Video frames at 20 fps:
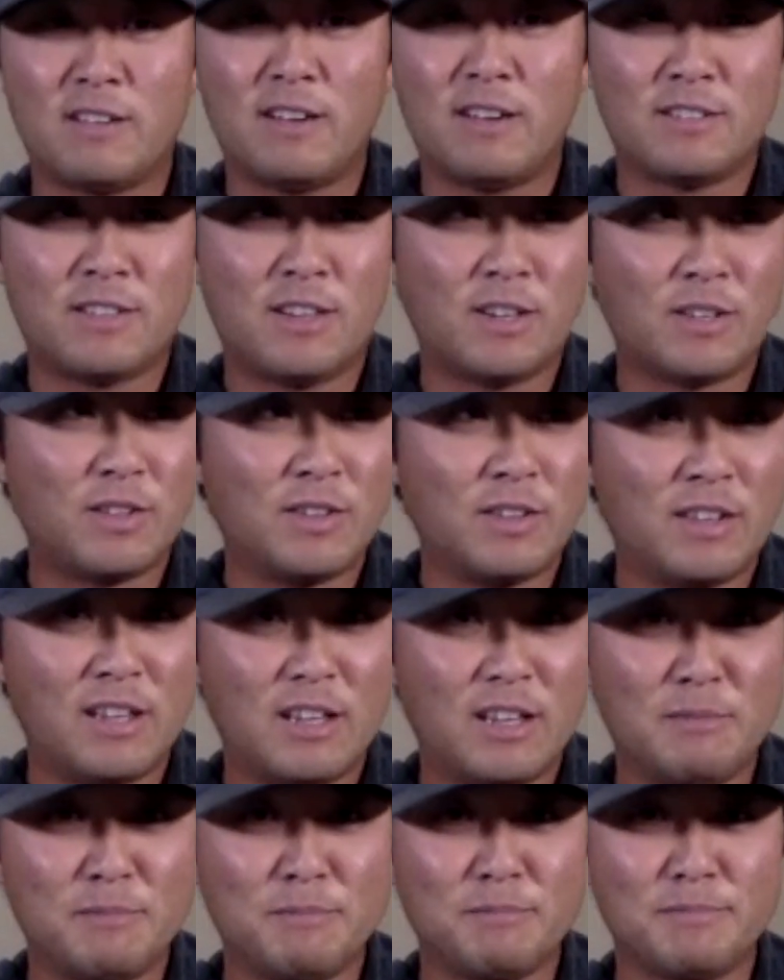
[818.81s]
I talk to
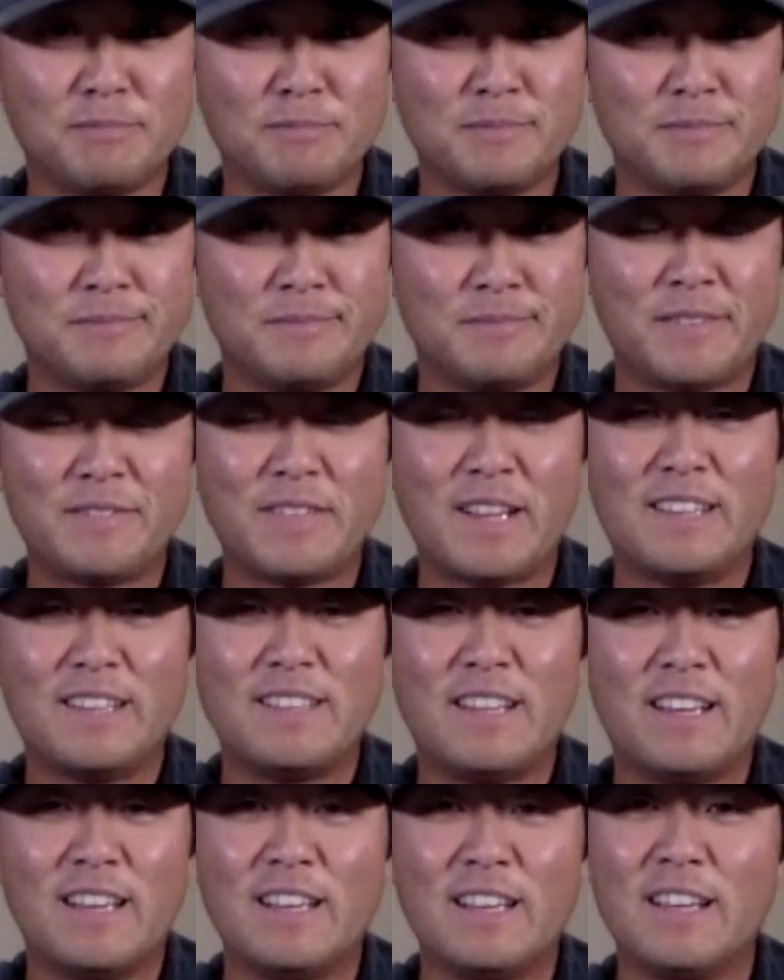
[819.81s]
them, if
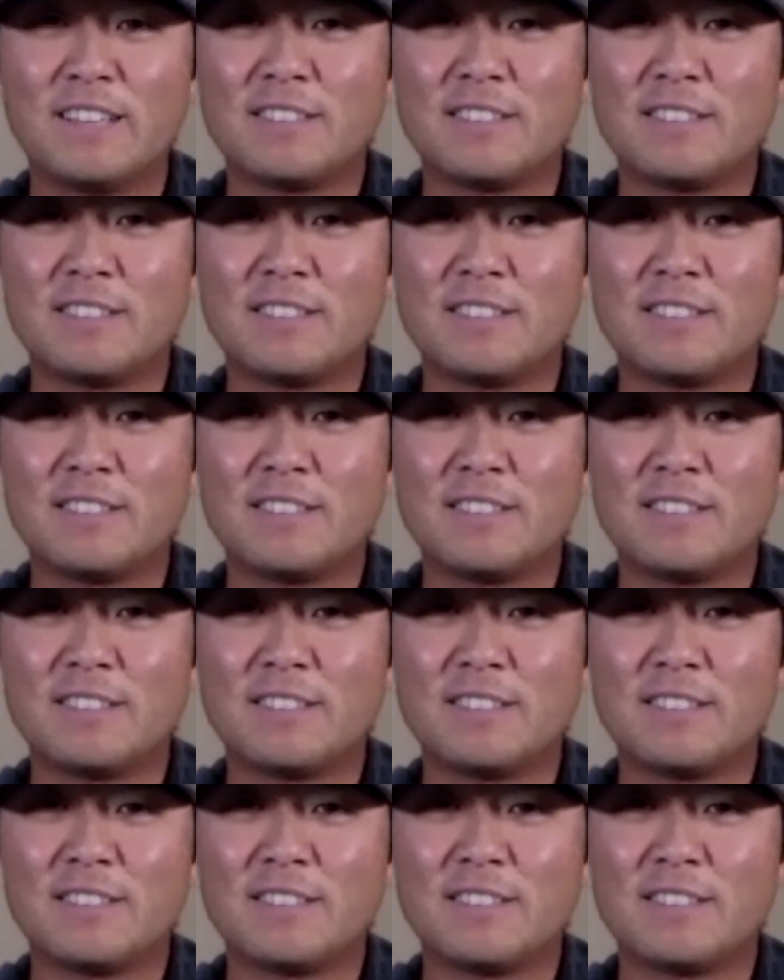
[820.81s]
not daily,